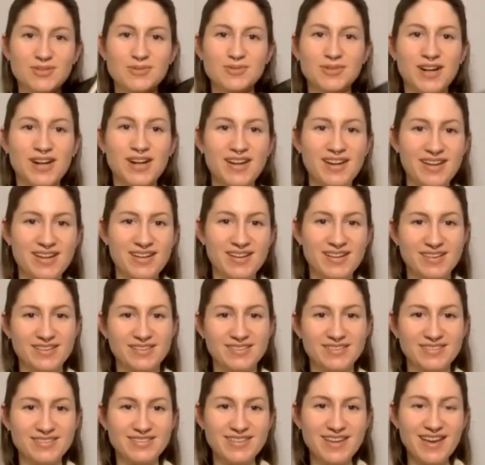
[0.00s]

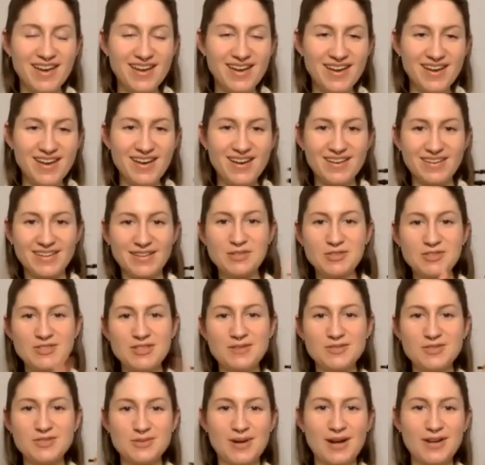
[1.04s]
right. Yeah, give
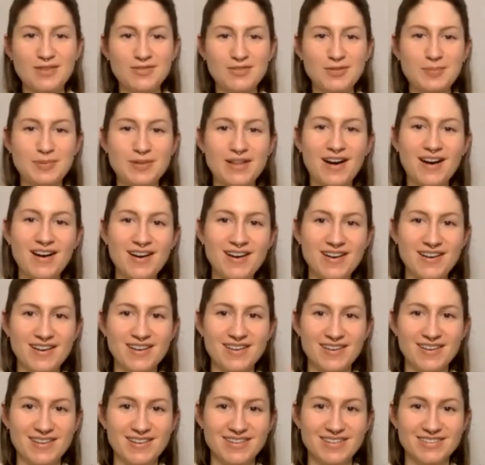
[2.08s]
yourselves a round of
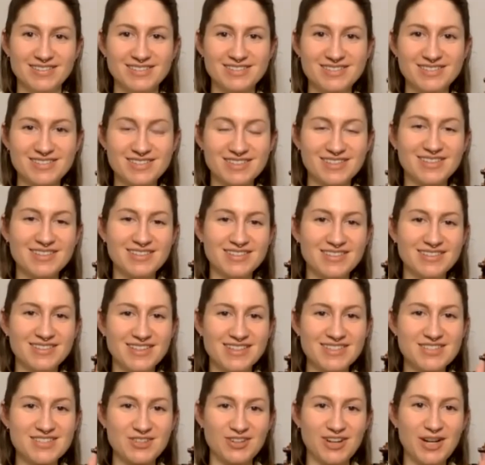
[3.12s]
applause.
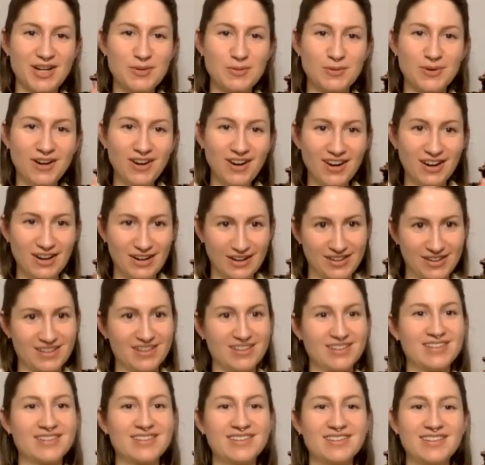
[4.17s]
That's great work.
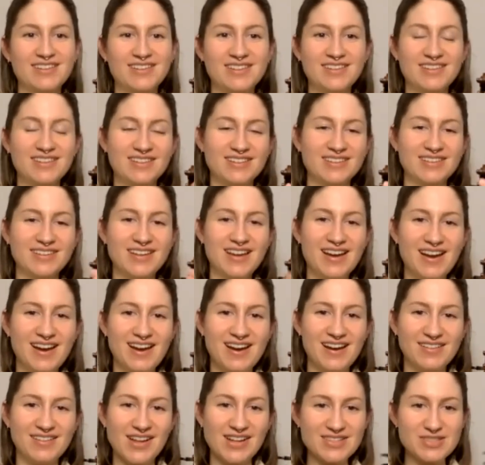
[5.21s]

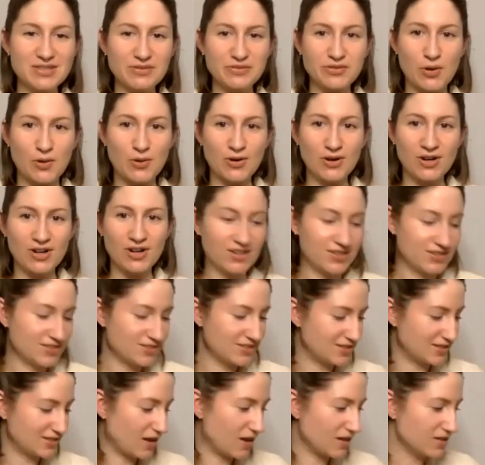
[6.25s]
Yeah, lots of
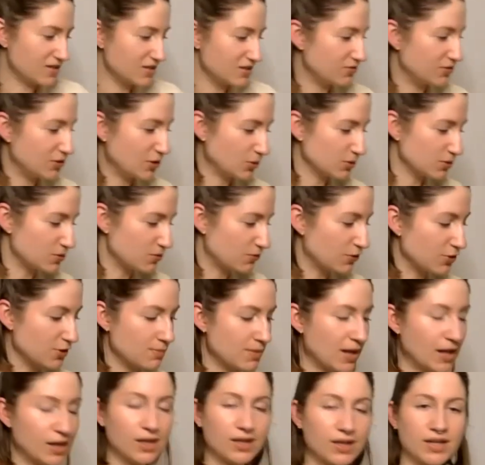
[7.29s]
chords, lots of notes for the
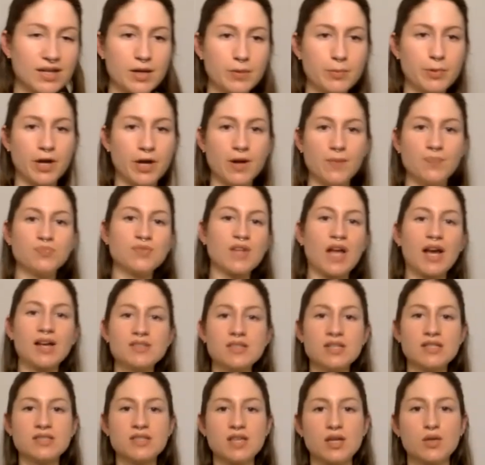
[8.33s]
melody, but as
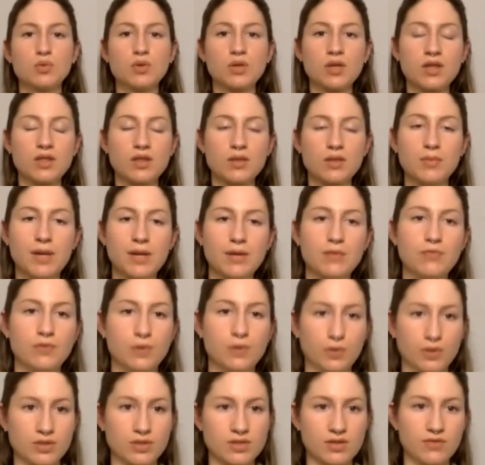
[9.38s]
I said, really the main
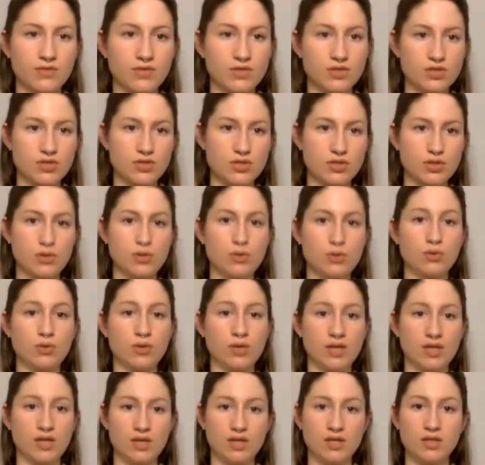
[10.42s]
focus of this tune
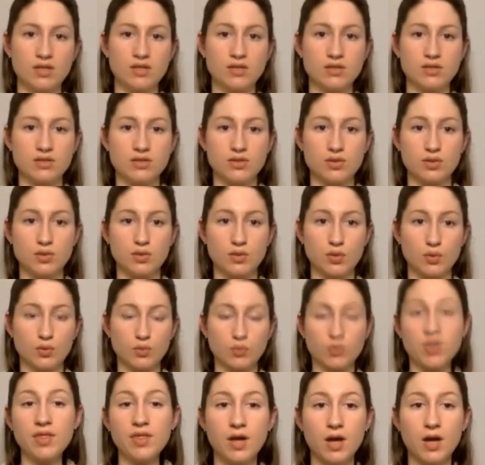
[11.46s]
is the
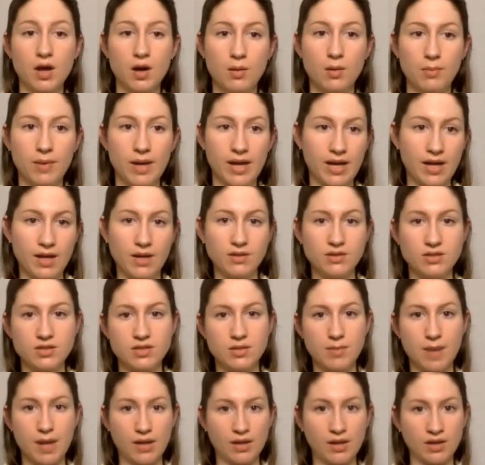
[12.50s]
rhythm and
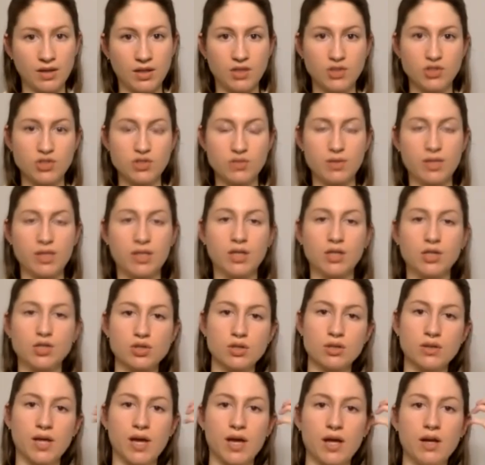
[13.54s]
the melody and just making
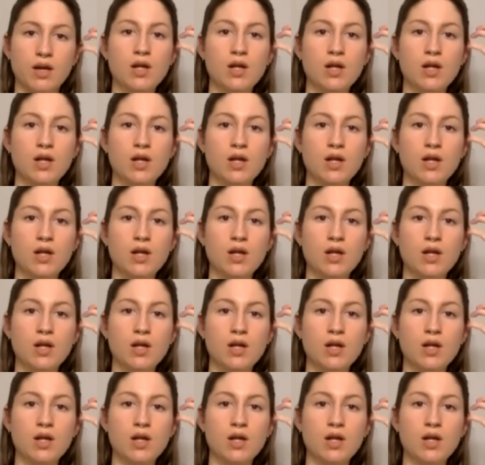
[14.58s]
sure that